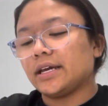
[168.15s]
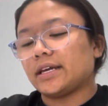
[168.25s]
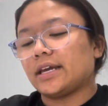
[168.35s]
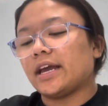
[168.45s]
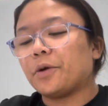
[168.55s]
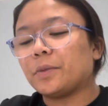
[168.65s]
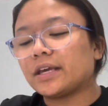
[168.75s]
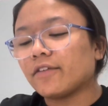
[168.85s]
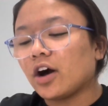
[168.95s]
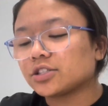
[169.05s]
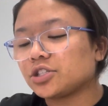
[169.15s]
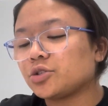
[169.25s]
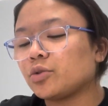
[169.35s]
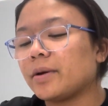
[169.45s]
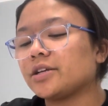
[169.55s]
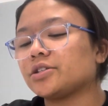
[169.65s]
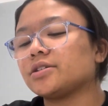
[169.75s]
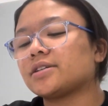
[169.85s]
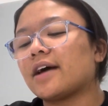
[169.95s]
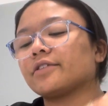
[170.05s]
Can we give oxygen to a patient
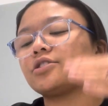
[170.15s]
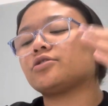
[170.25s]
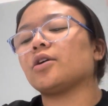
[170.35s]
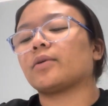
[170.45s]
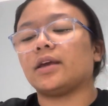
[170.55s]
who's having a stroke?